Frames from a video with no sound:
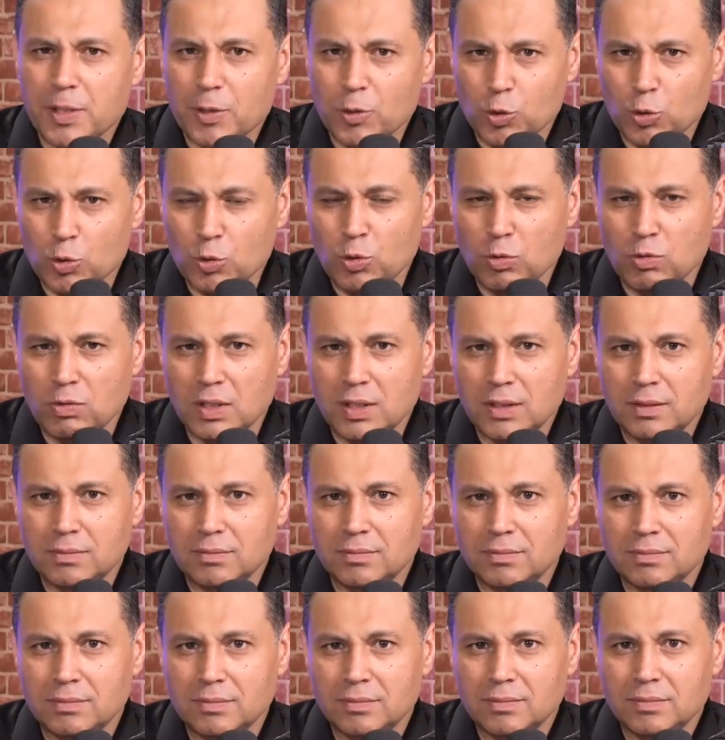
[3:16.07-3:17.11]
You don't know the
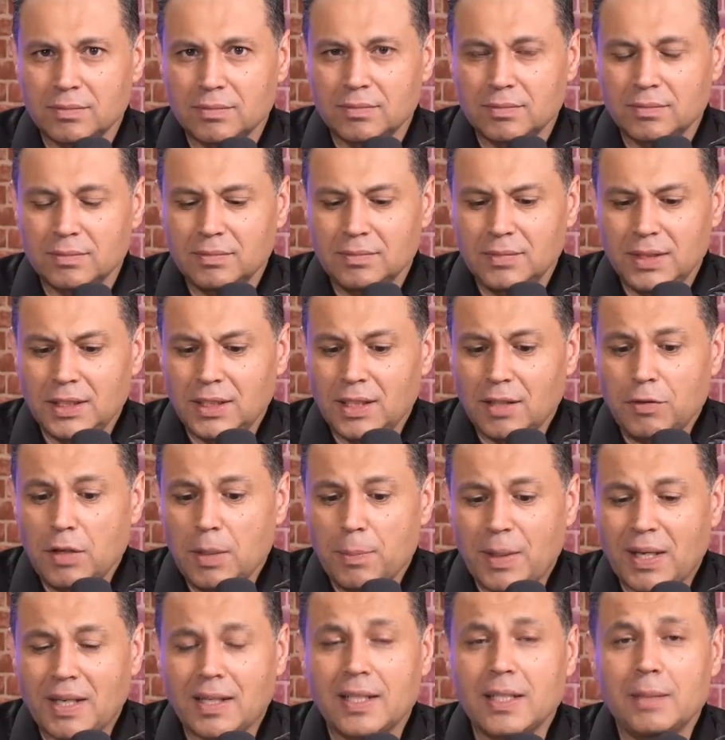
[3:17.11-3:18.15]
history of the person.